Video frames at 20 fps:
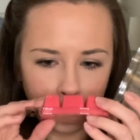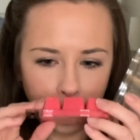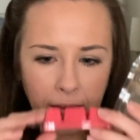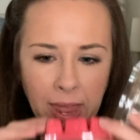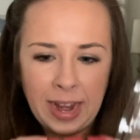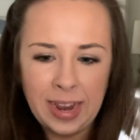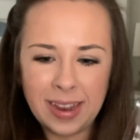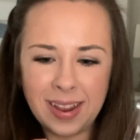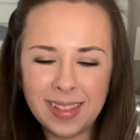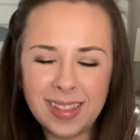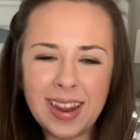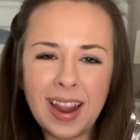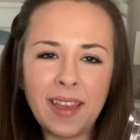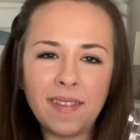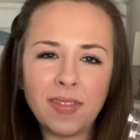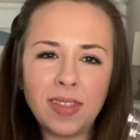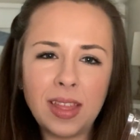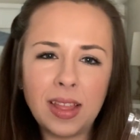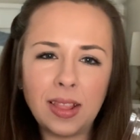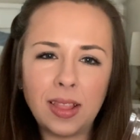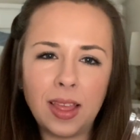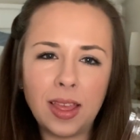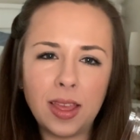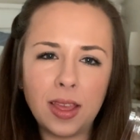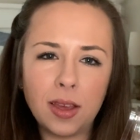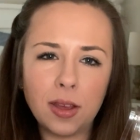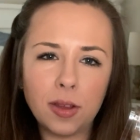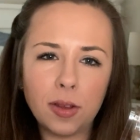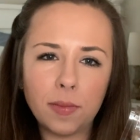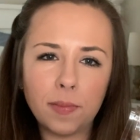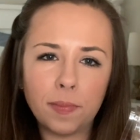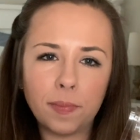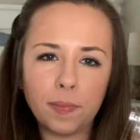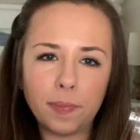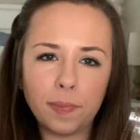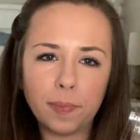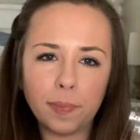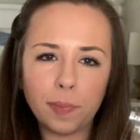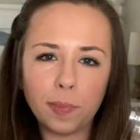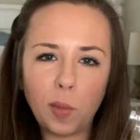And it doesn't have that, like,
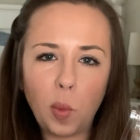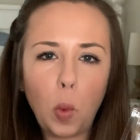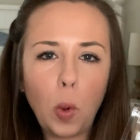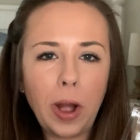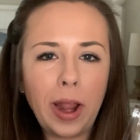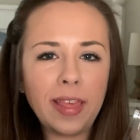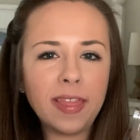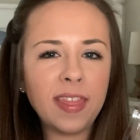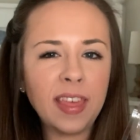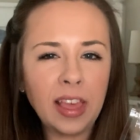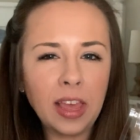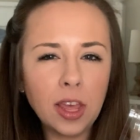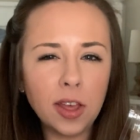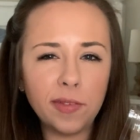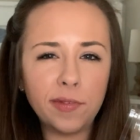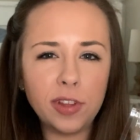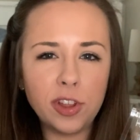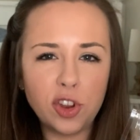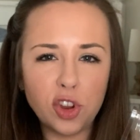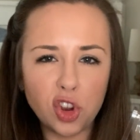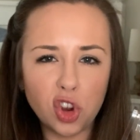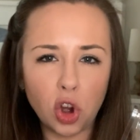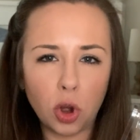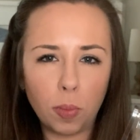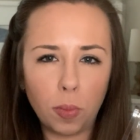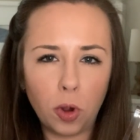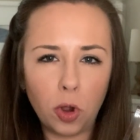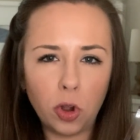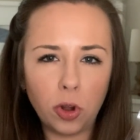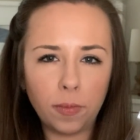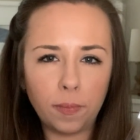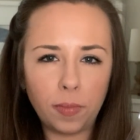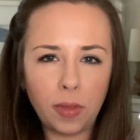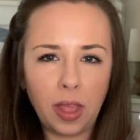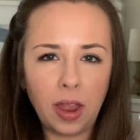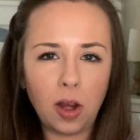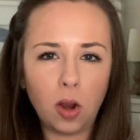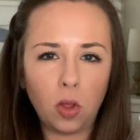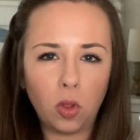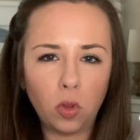what I think of as sherbet,
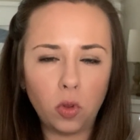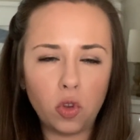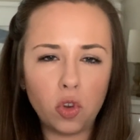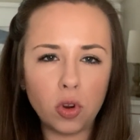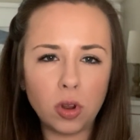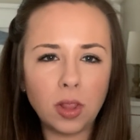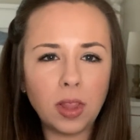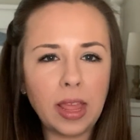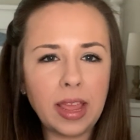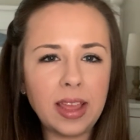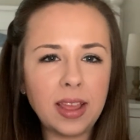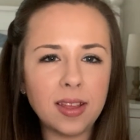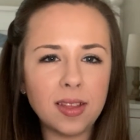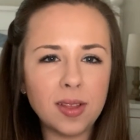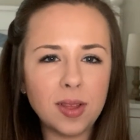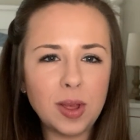that ultra, like,